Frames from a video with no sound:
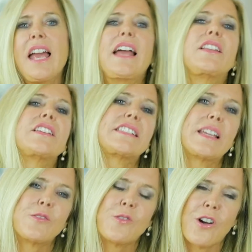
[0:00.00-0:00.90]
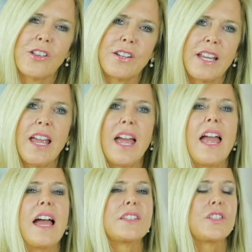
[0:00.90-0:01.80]
and the same quality
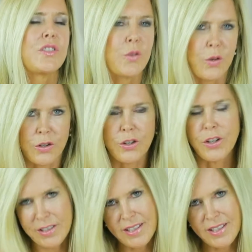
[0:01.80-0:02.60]
as a shorter cooked